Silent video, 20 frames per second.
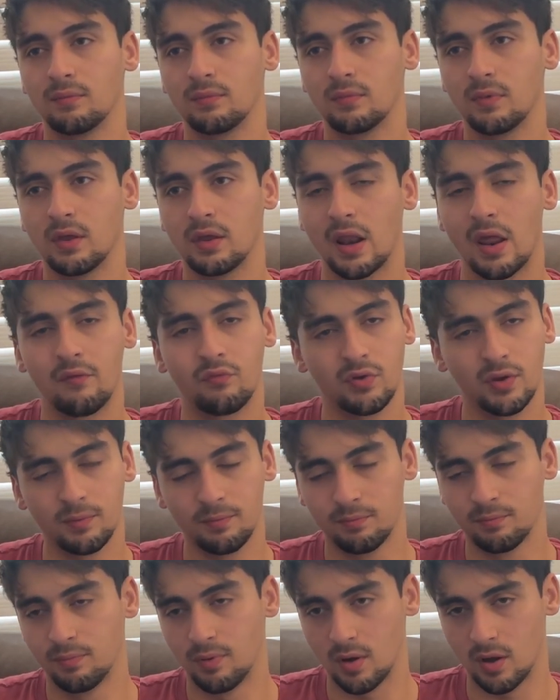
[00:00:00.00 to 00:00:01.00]
and every
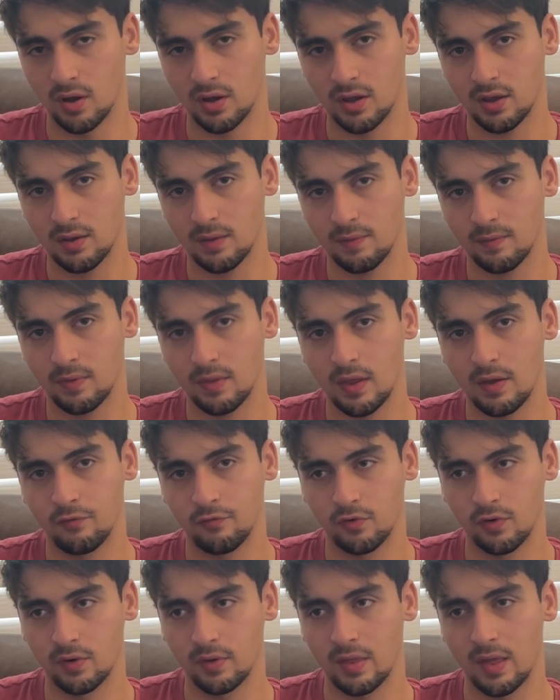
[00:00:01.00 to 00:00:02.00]
book
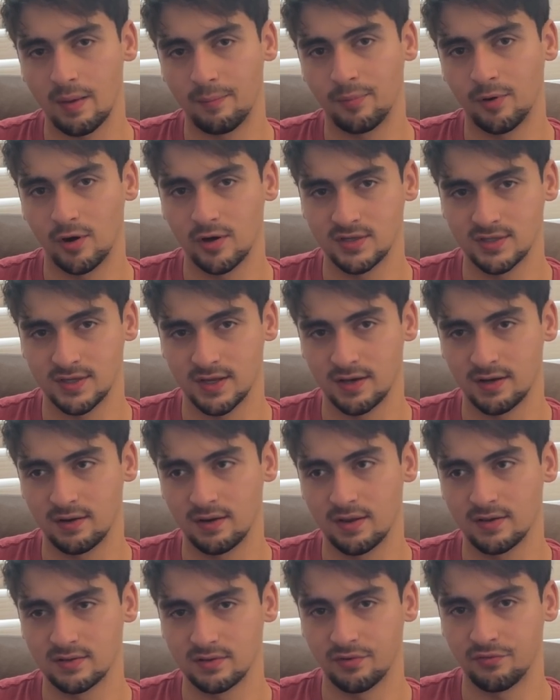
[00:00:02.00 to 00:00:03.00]
for that person
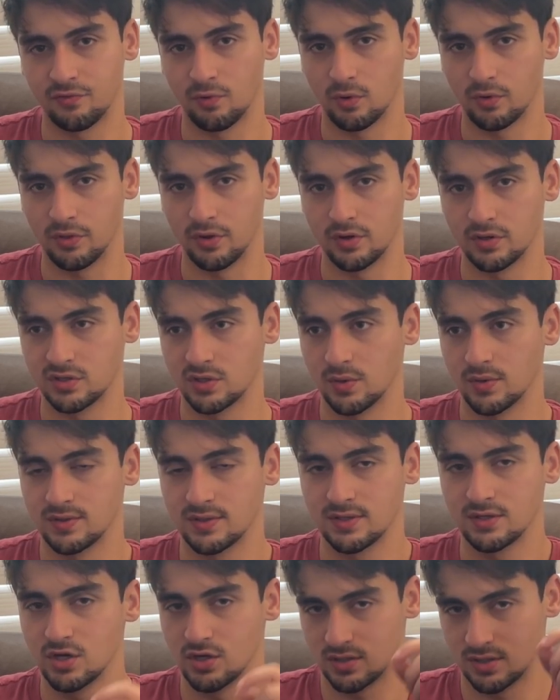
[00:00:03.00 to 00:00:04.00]
is a folder, so it's
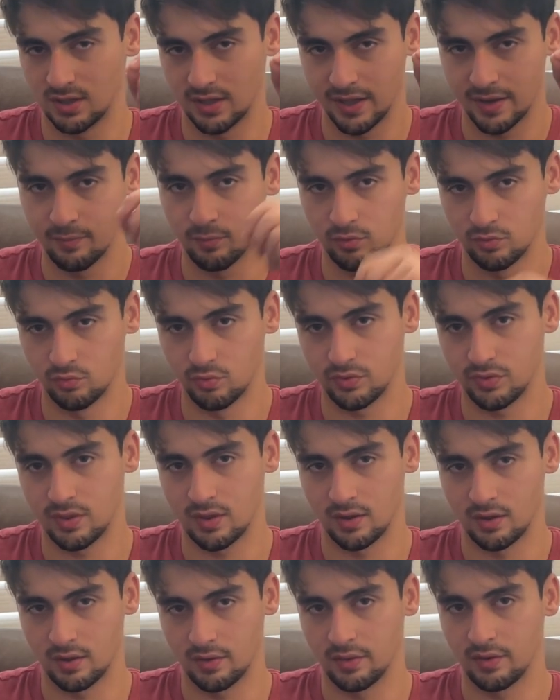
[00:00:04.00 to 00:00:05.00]
just labeled with
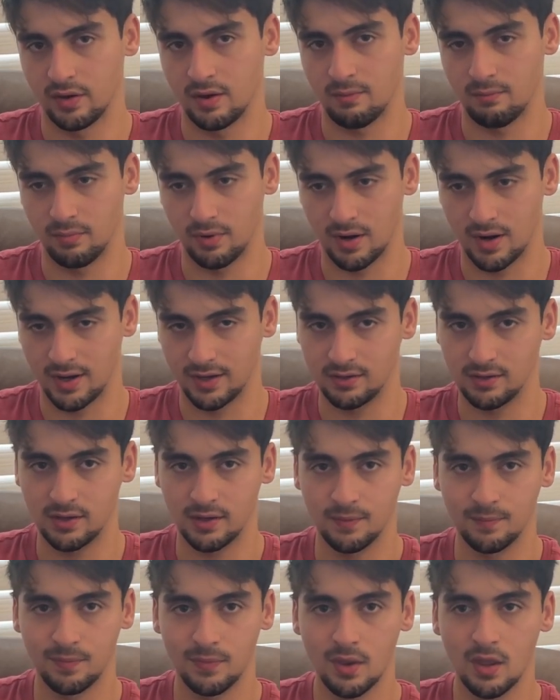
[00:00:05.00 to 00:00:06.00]
the number ID.
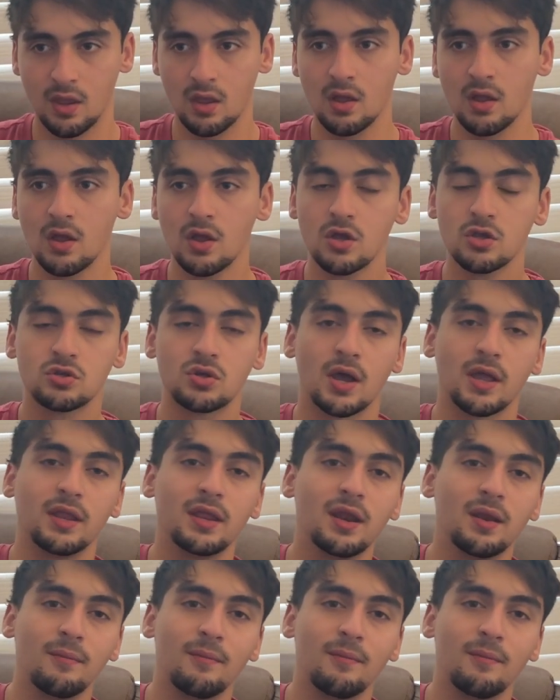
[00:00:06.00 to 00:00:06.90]
So I need to